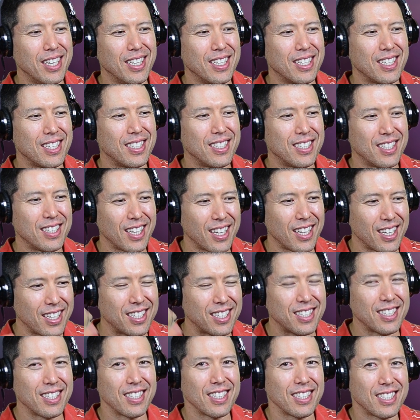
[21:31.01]

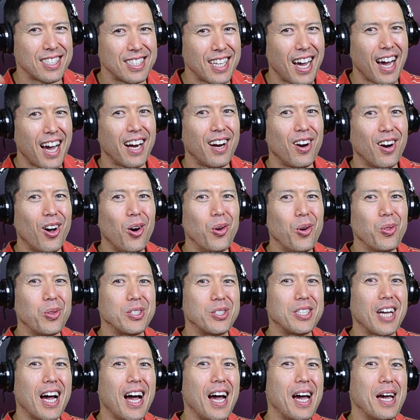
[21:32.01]
That it's not all the
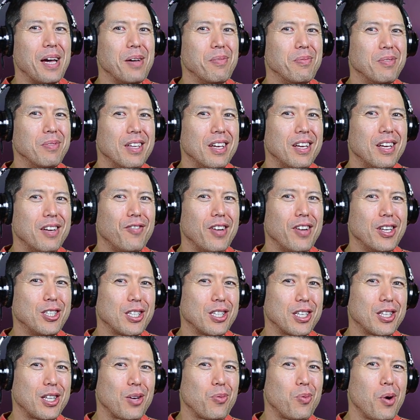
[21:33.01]
time.
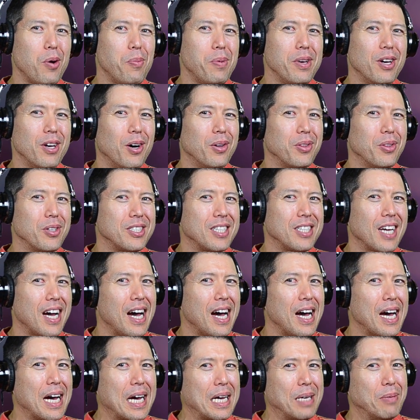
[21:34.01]
Eventually they will be all the
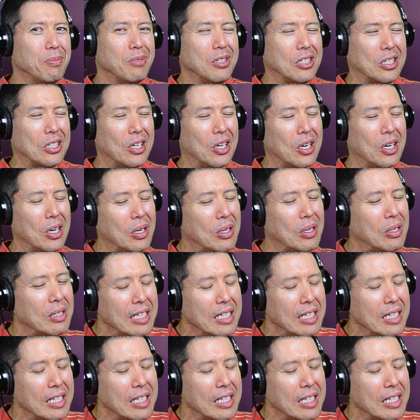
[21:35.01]
time. So